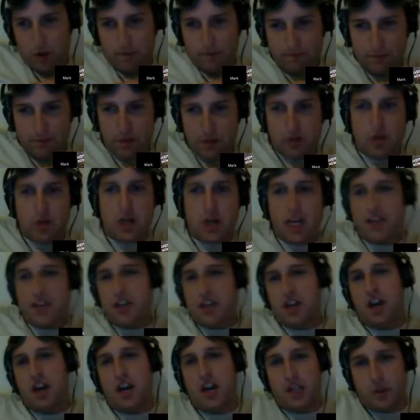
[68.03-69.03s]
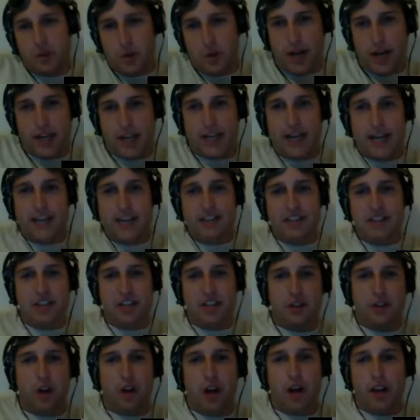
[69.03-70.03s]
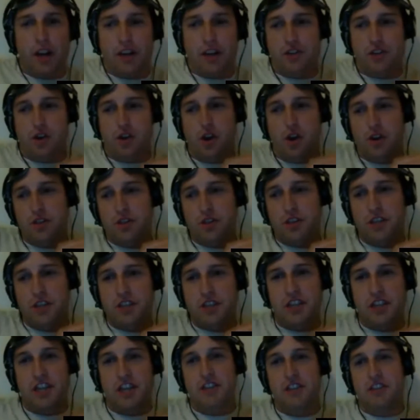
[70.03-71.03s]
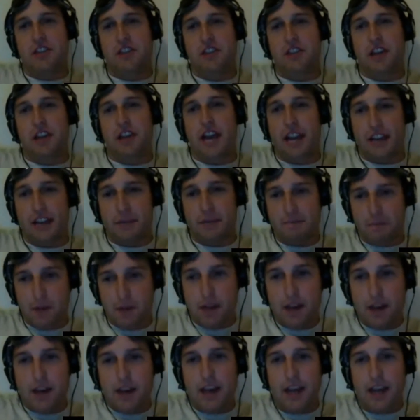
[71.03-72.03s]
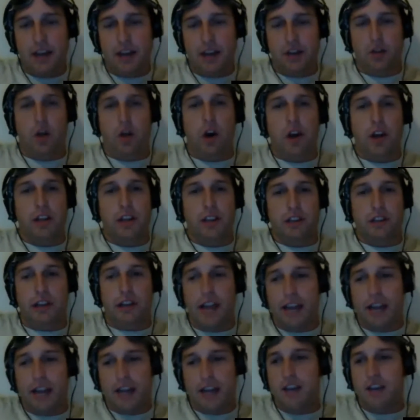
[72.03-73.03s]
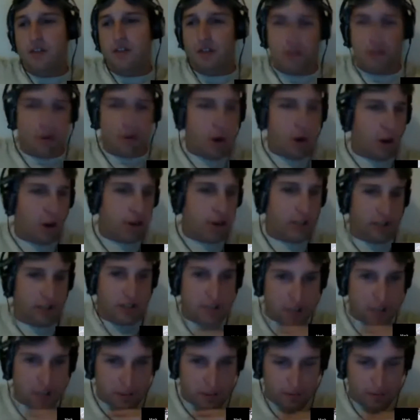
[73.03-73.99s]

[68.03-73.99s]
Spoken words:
You look at the coloring, and I see a lot of darkness in the light and a lot of light in the darkness.